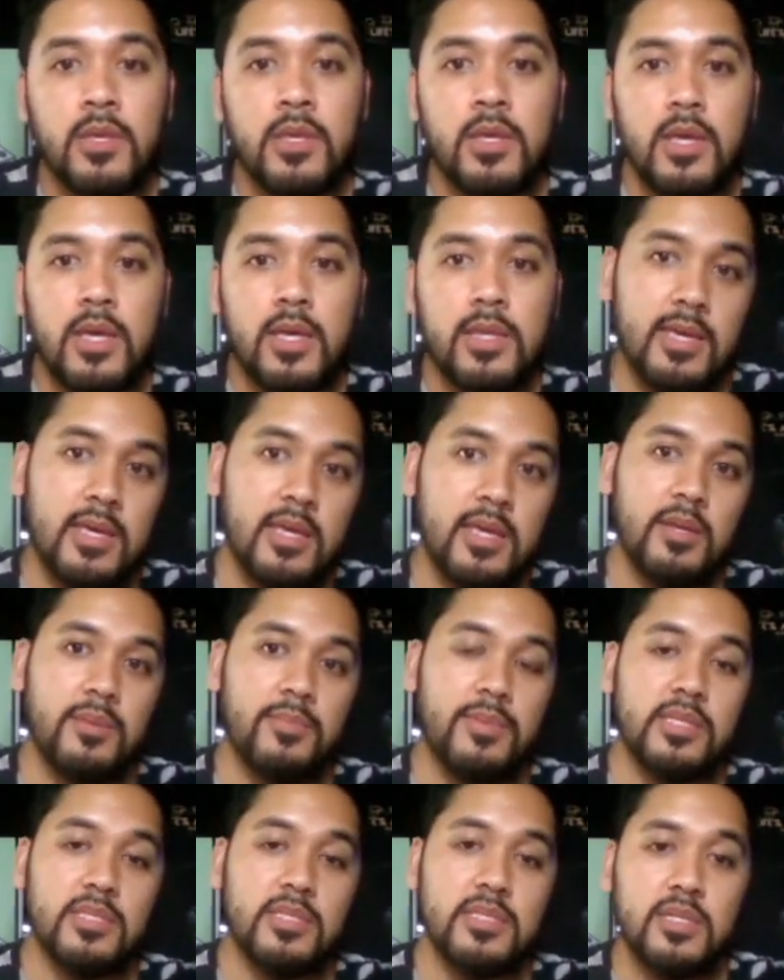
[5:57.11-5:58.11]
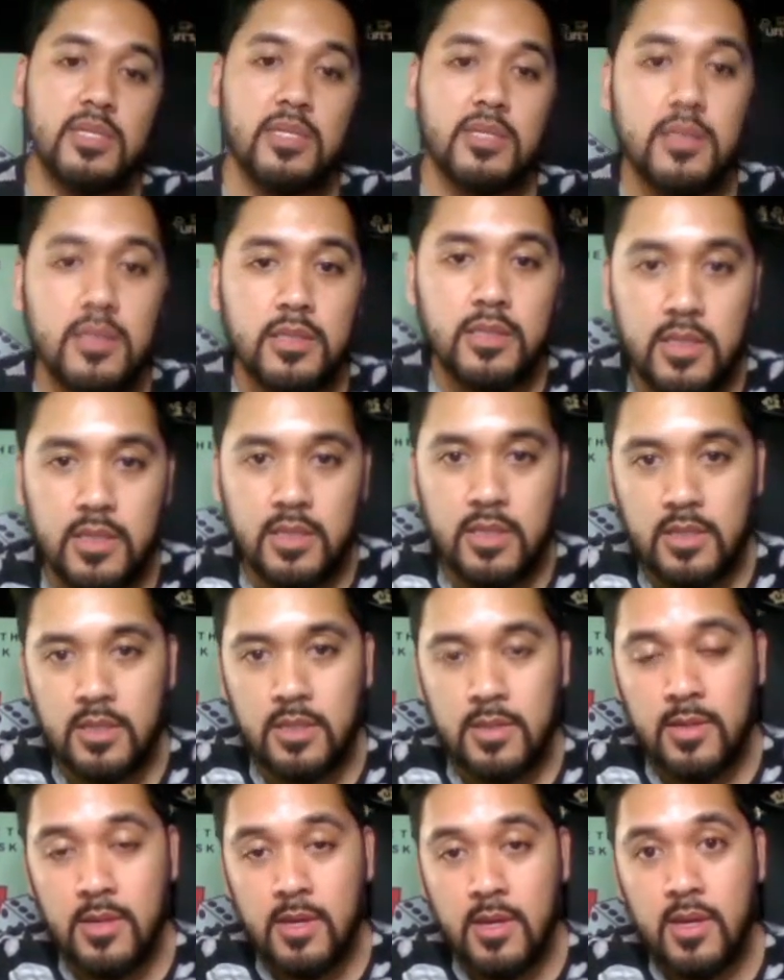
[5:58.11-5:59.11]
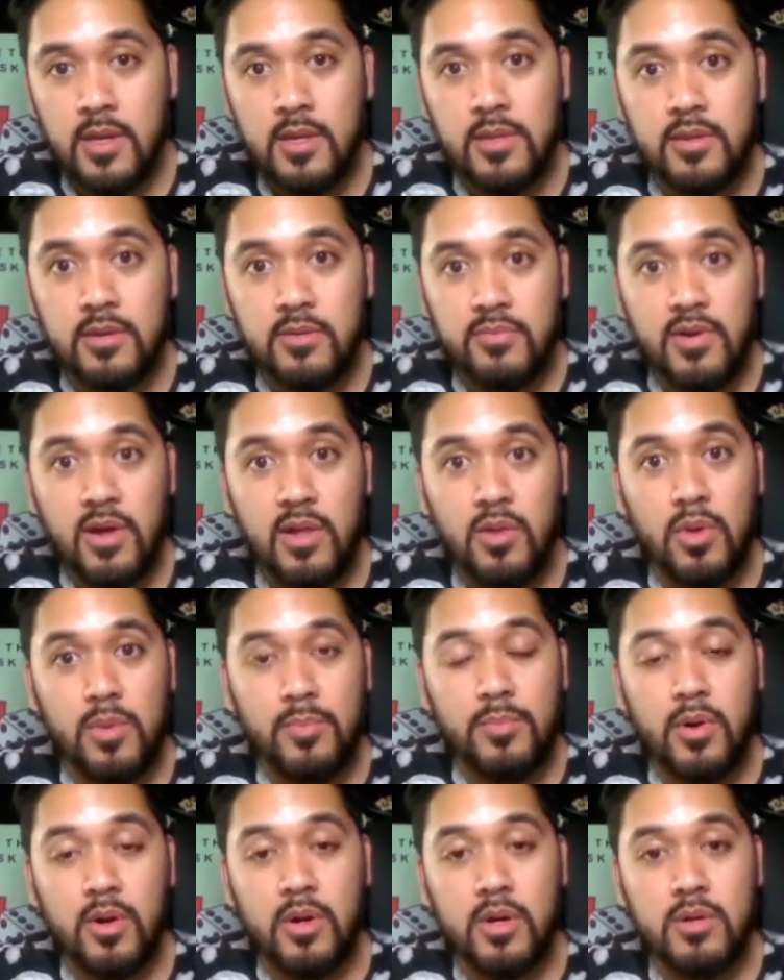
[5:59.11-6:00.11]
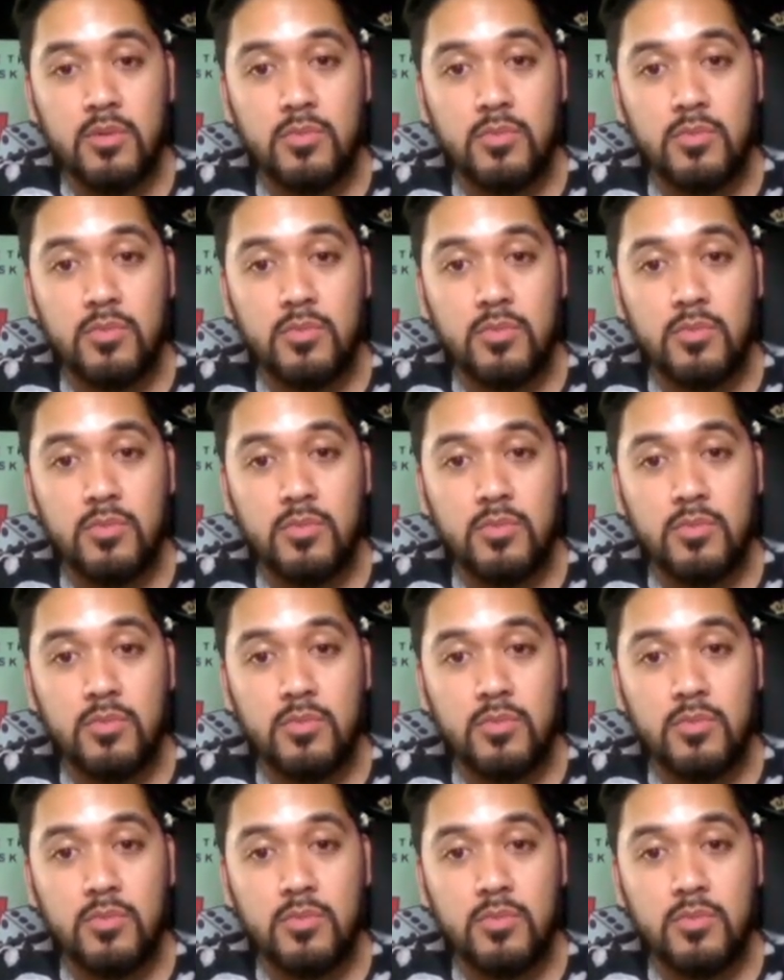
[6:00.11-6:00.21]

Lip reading: And then basically, the following part,